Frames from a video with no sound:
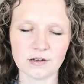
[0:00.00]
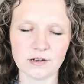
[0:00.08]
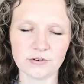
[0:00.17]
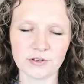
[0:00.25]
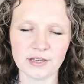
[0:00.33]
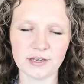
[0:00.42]

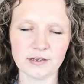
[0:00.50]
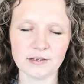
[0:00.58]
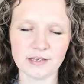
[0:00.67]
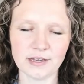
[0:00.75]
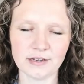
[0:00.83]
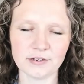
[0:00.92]
Okay,
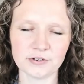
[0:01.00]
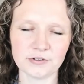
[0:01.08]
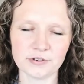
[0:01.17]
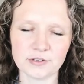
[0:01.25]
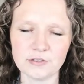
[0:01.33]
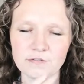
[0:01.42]
yeah, you're
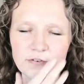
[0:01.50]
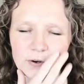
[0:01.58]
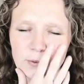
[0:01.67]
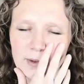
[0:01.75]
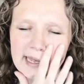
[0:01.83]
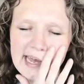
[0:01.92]
looking for a
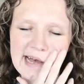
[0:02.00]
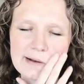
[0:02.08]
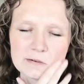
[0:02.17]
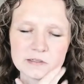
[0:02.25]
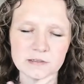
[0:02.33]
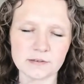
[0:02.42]
way
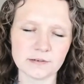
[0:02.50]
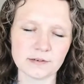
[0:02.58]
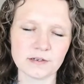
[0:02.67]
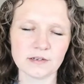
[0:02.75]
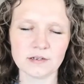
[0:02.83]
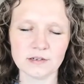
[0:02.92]
out.
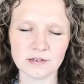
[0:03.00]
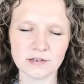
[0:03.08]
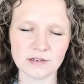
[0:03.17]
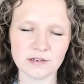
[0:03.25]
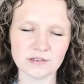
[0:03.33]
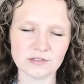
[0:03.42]

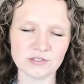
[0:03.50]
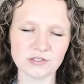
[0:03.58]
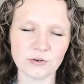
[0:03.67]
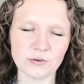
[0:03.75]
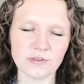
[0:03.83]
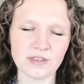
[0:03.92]

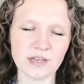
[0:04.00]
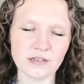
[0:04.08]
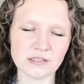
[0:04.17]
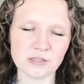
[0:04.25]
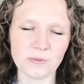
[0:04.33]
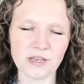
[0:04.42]
So that
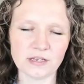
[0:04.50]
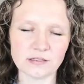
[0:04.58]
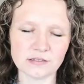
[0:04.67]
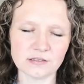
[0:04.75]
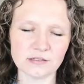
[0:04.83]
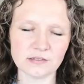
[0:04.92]

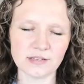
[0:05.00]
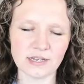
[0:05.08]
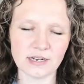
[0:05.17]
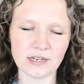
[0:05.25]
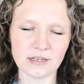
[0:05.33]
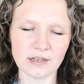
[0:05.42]
space that
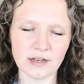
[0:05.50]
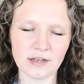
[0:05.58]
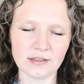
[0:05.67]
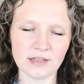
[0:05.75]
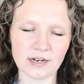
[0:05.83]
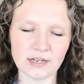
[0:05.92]
I uh,
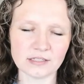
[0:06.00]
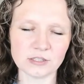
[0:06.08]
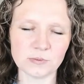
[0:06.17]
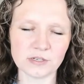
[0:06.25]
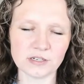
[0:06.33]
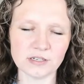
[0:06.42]
that I
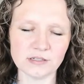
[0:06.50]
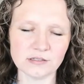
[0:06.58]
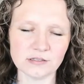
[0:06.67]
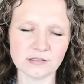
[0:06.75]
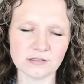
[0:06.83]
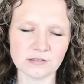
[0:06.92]

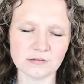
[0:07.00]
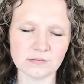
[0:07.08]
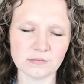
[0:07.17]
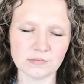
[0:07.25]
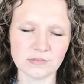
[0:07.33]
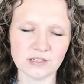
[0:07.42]
experienced
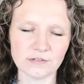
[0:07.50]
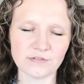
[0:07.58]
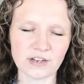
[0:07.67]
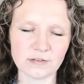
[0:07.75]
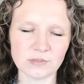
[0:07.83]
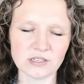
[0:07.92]
in the
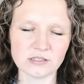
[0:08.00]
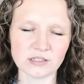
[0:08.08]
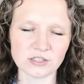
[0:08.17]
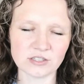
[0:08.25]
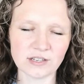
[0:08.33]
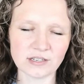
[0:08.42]
5 minute
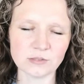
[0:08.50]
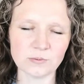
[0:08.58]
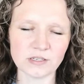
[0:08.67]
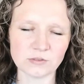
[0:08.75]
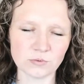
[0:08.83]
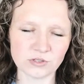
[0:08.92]
session, that
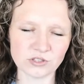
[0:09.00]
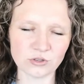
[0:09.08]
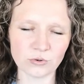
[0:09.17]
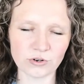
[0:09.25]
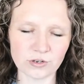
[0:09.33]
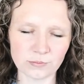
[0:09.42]
space was
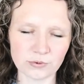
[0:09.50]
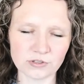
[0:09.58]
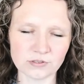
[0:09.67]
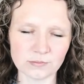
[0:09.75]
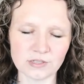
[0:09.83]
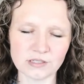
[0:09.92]
your
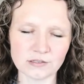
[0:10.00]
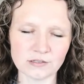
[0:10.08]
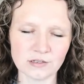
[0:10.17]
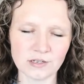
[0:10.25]
imprisonment.